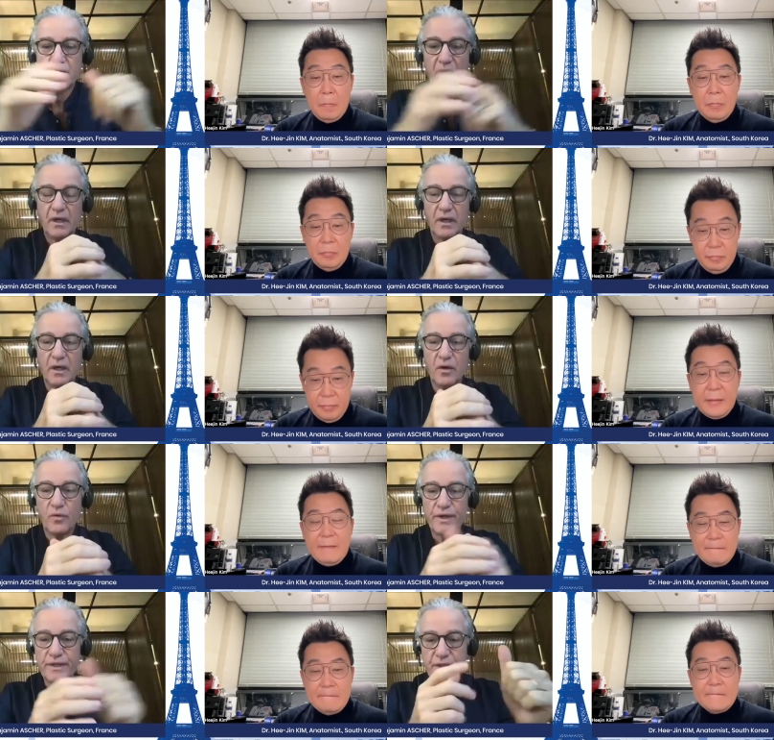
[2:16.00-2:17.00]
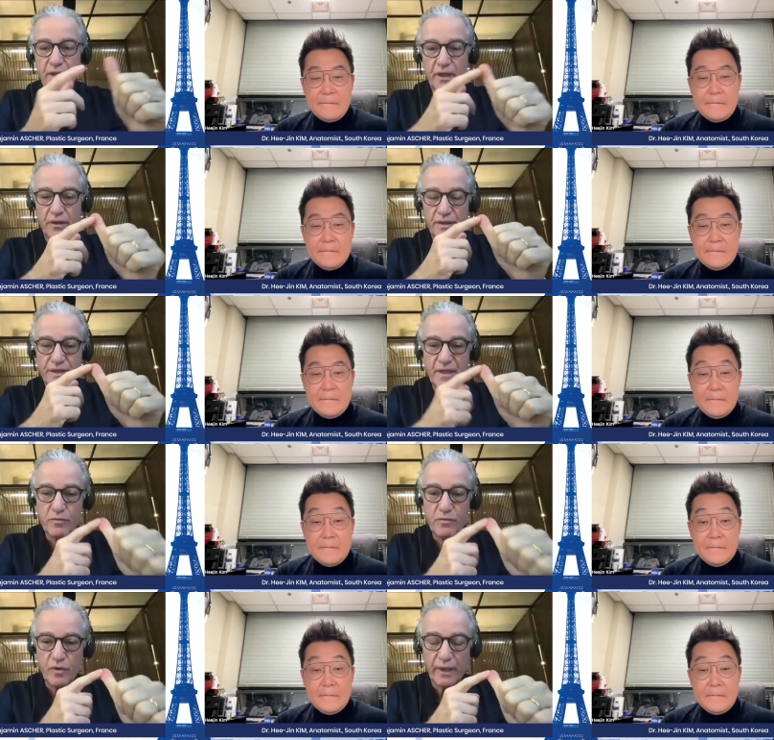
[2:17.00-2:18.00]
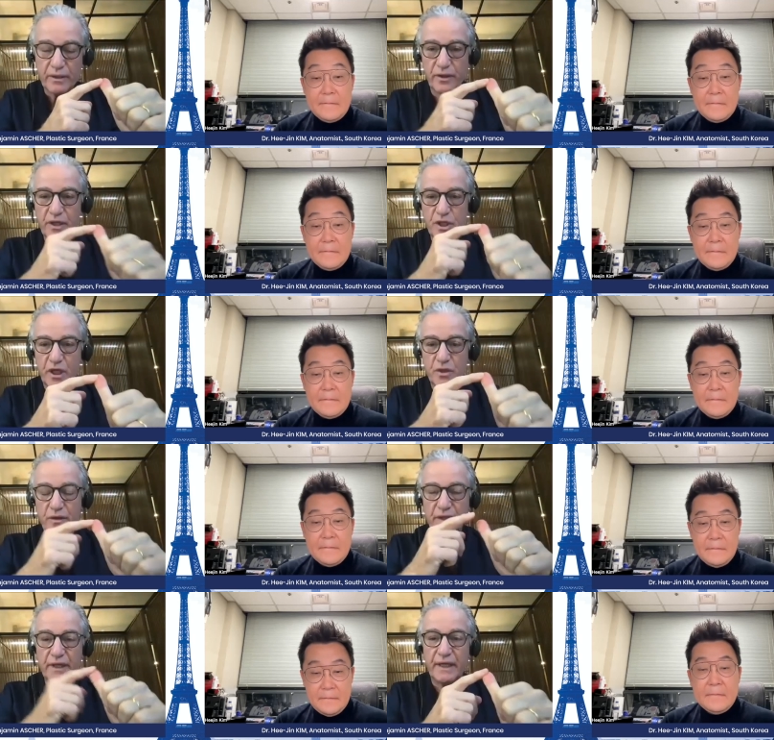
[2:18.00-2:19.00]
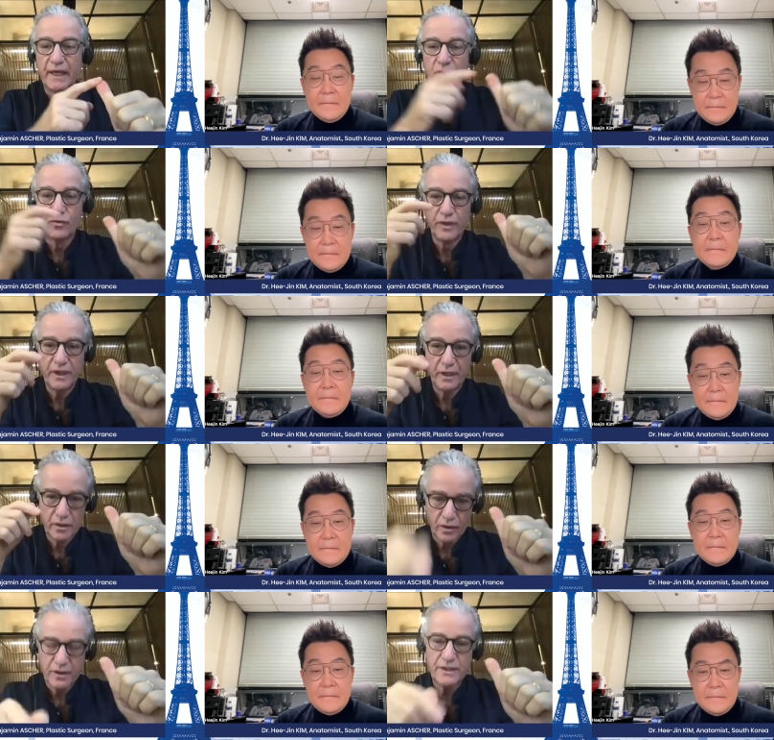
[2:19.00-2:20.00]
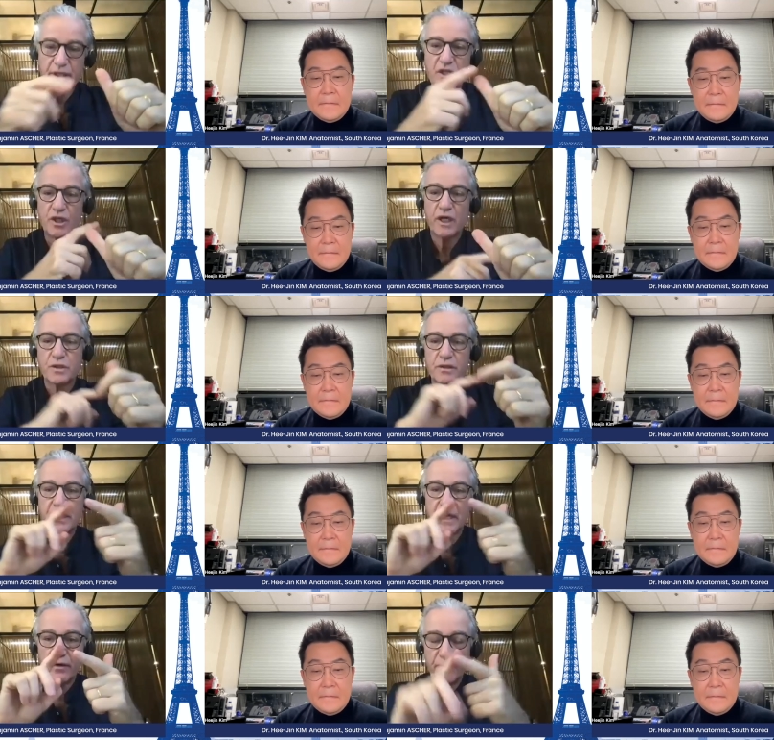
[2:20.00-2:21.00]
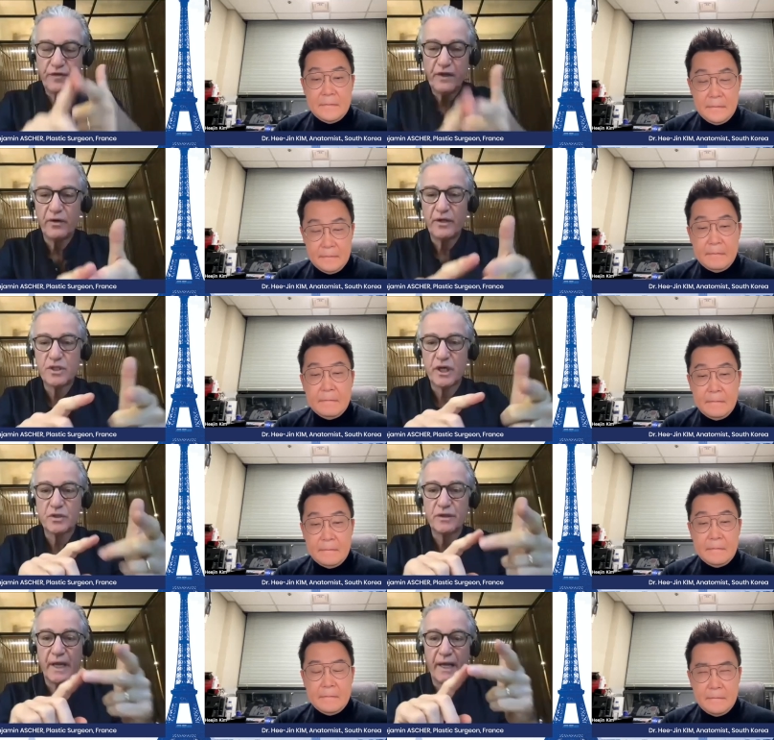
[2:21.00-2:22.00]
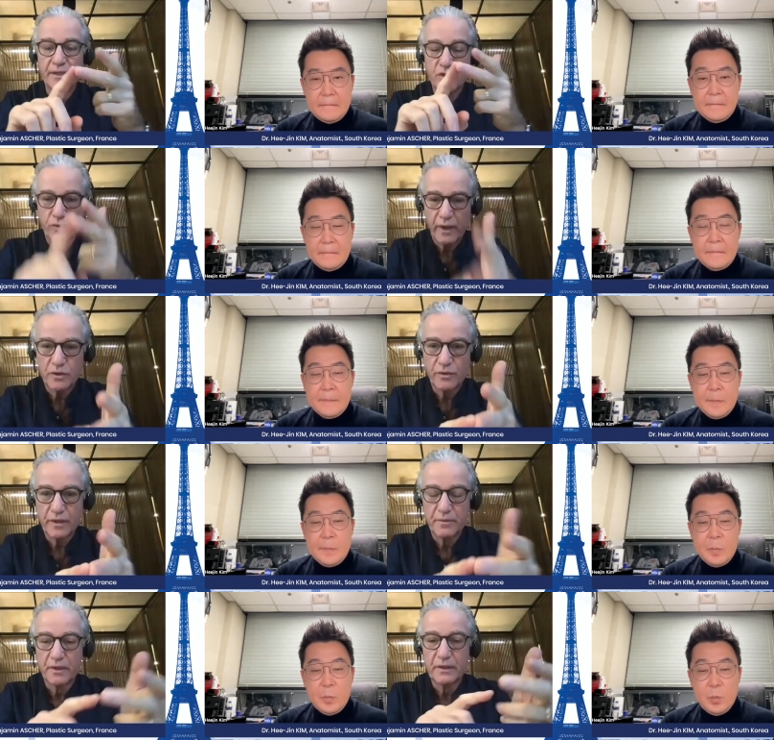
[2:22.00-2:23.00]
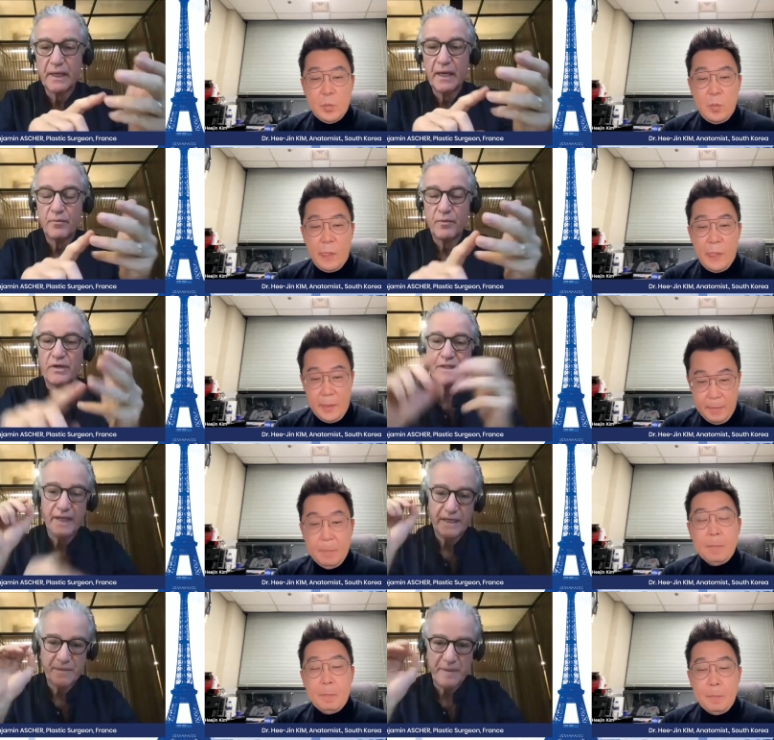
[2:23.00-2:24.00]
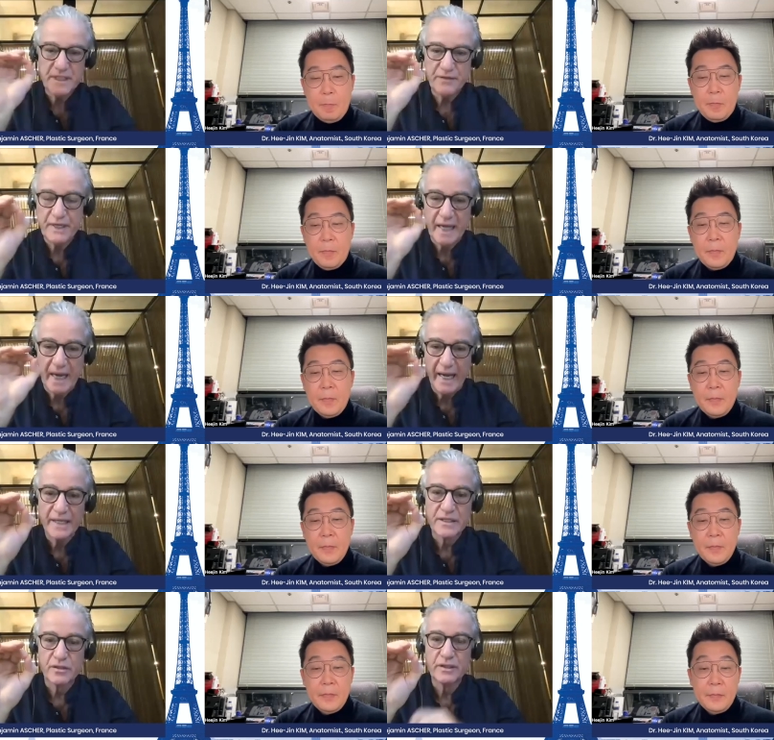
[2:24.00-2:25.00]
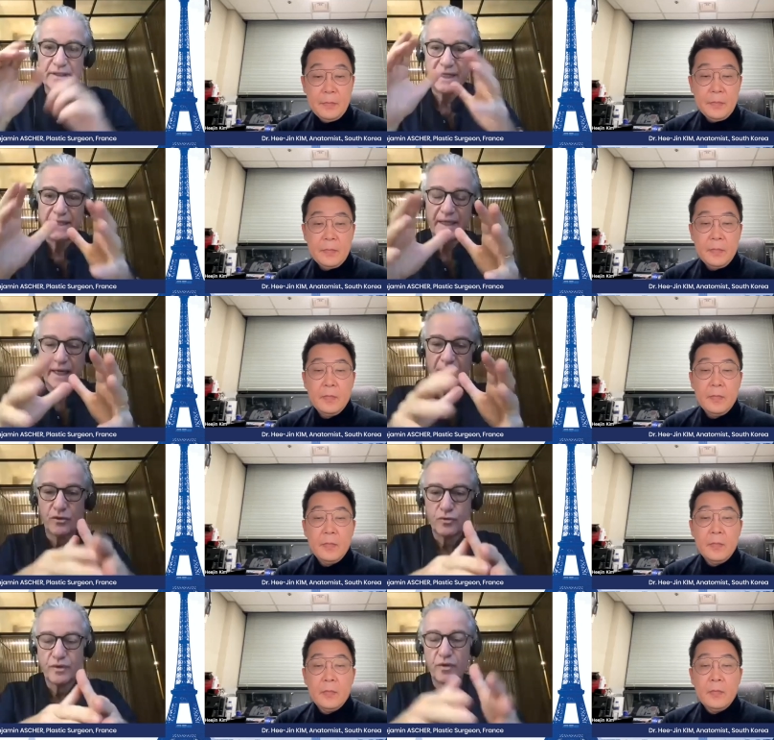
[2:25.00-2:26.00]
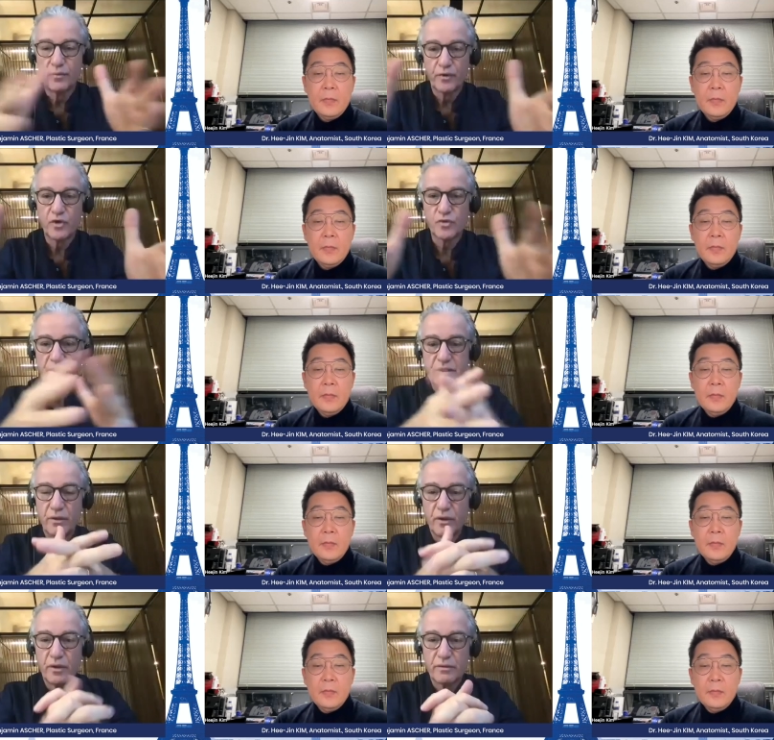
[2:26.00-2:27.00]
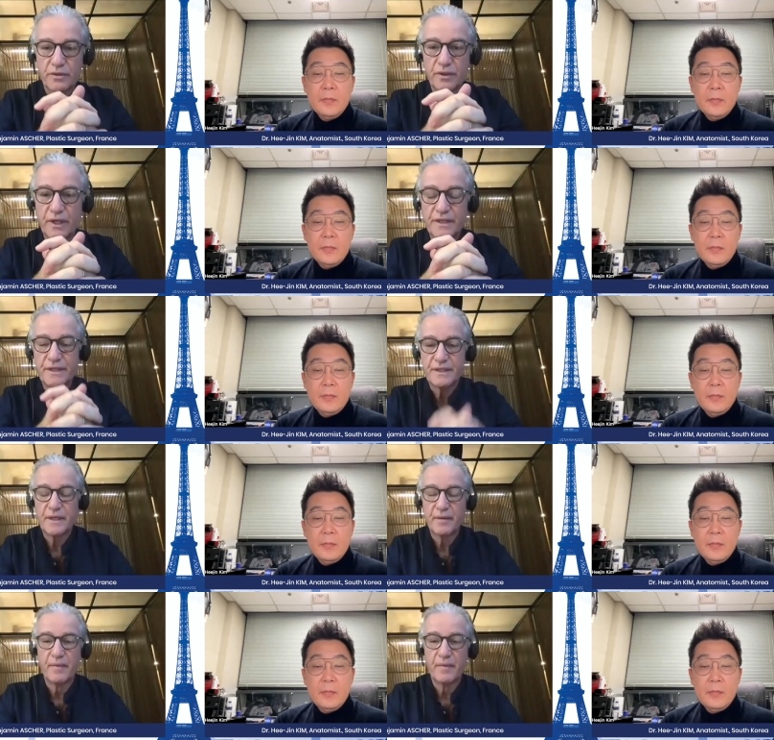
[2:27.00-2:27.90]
Speaker 1: uh, with uh, the simulator injection dedicated to toxin injections, filler injection, and thread treatment, plus mm-hmm. specific hands-on dedicated to the approach with the ultrasonic system.